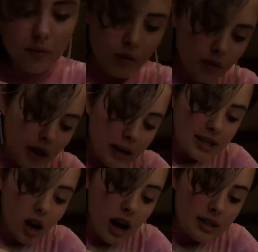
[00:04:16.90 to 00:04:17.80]
Now because
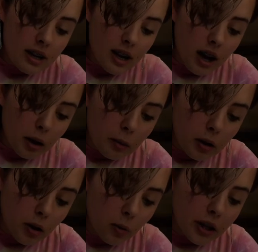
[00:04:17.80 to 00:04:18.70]
it's hot, I'm
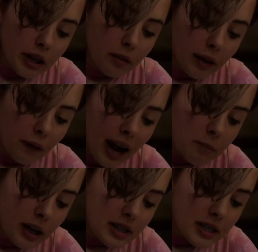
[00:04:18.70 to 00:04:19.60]
holding it with a rag
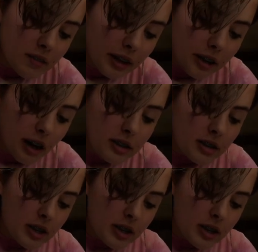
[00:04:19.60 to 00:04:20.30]
because it is very hot.